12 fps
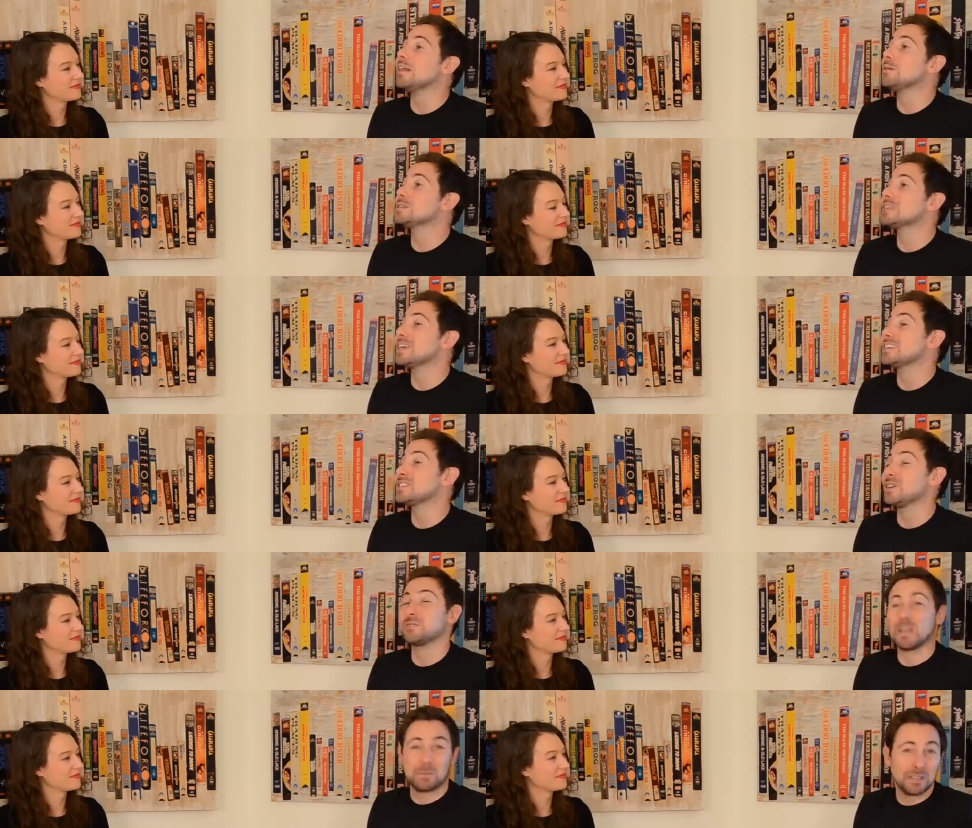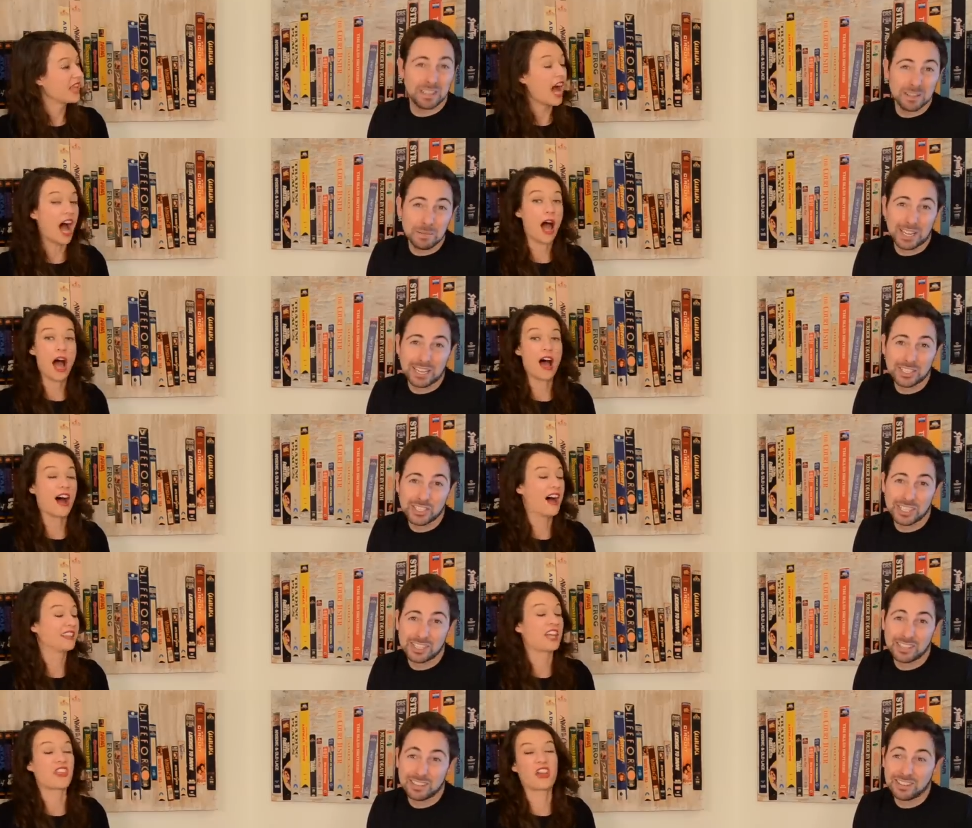Speaker 1: I was like, so double
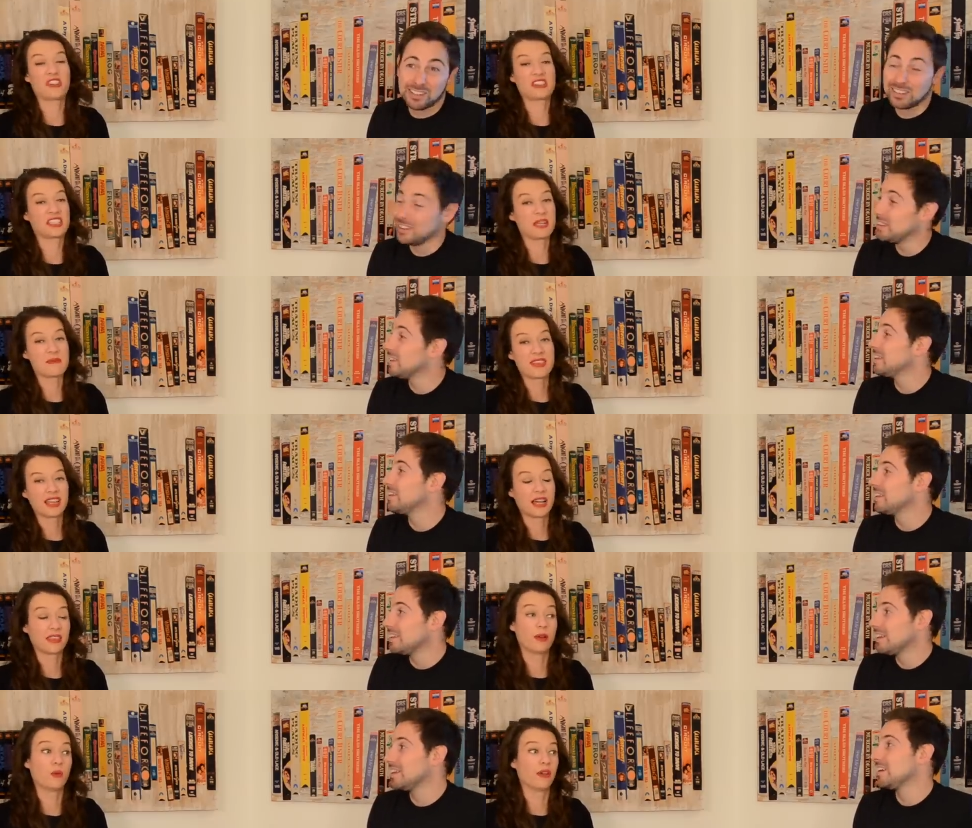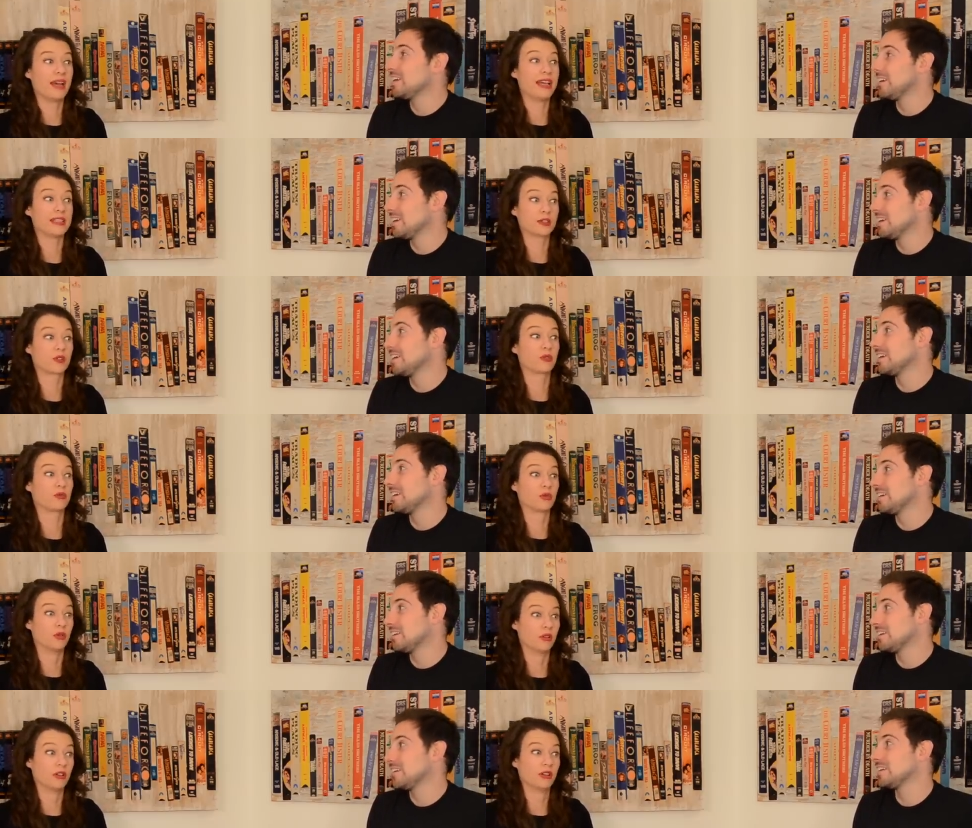elimination?
Speaker 2: I thought the same thing. I thought, well, that is
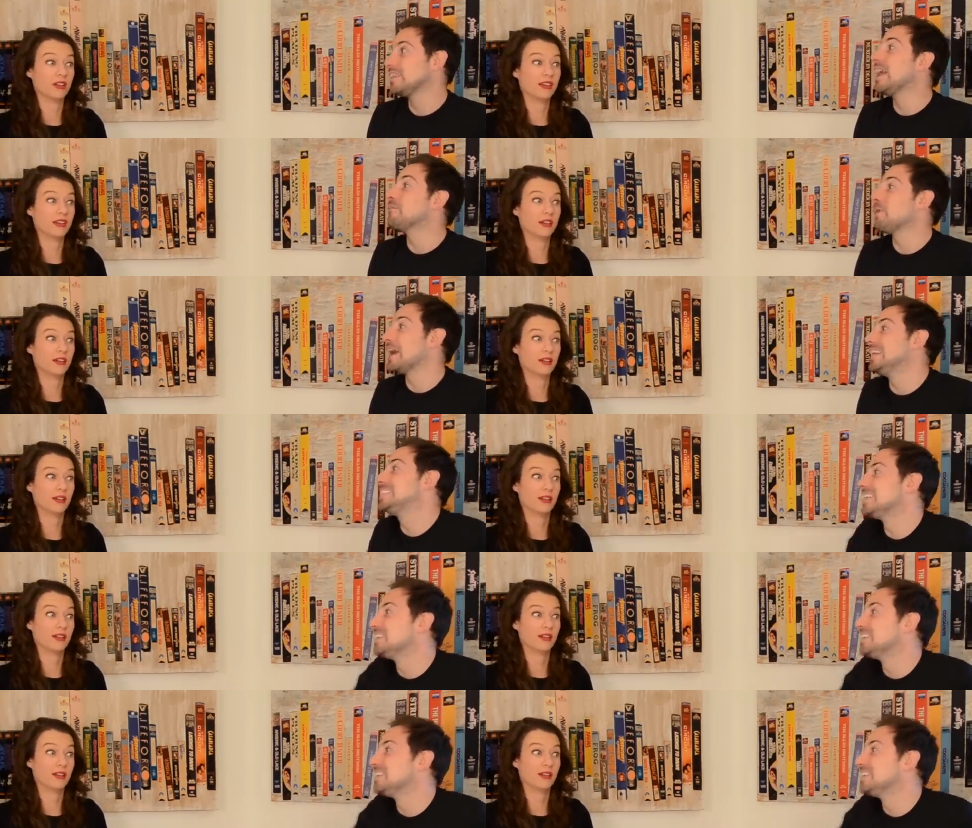cruel.
Speaker 1: Yeah, right,